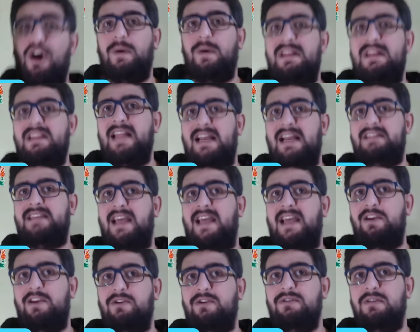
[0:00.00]
What did I
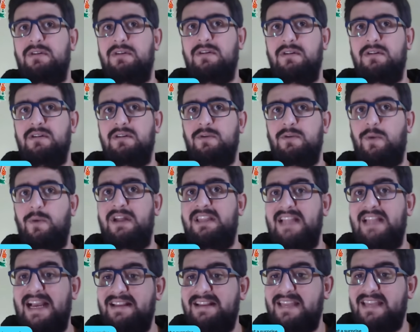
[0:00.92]
tell you? What
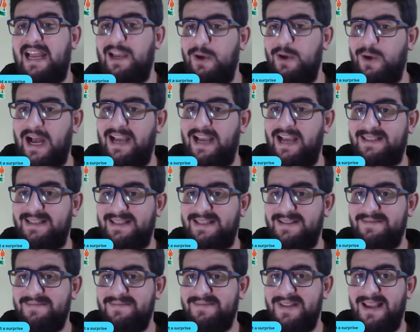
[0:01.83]
did I tell you guys?
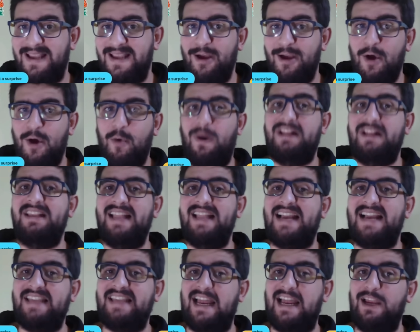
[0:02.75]
What did
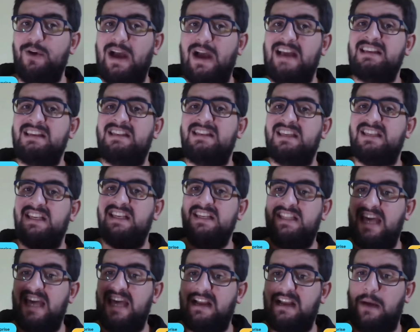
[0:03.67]
I tell you guys? This is
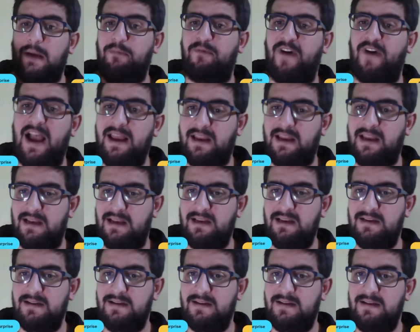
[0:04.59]
their cup final.
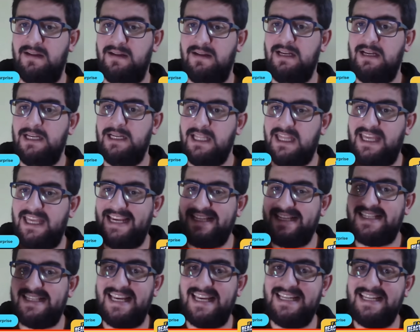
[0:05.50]

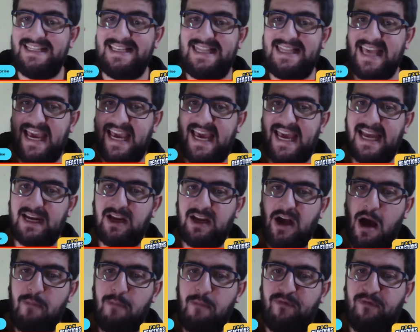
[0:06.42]
This is their
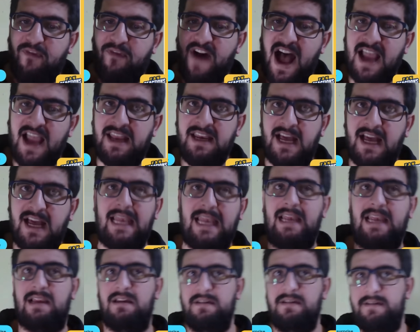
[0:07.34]
cup
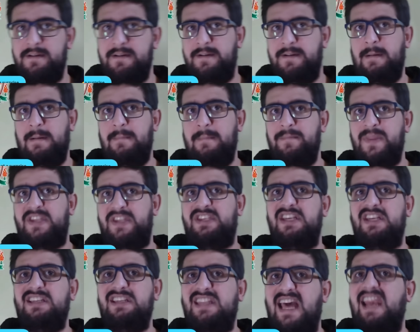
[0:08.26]
final. This
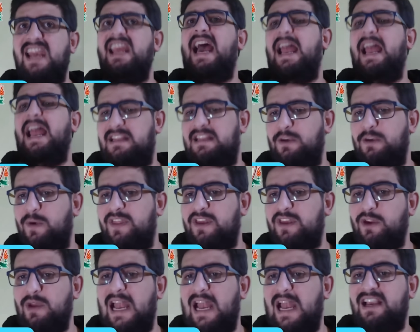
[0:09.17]
is the reality,
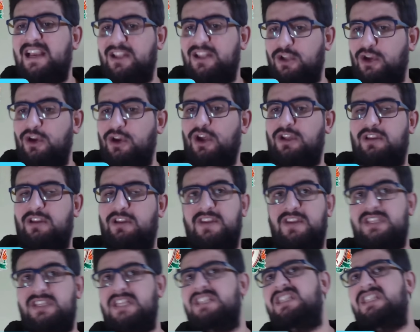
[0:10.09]
whether you like it or not.
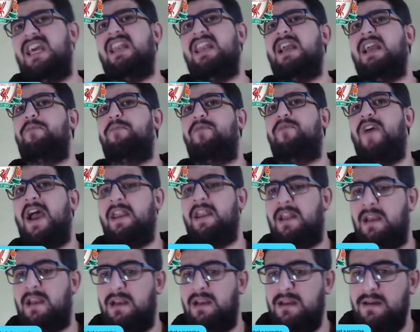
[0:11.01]
This is their cup
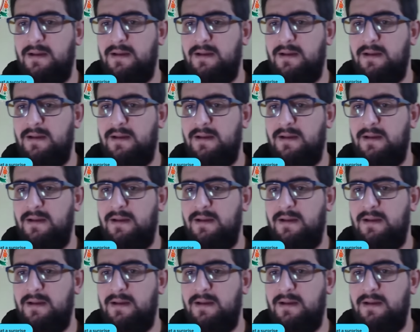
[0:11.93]
final.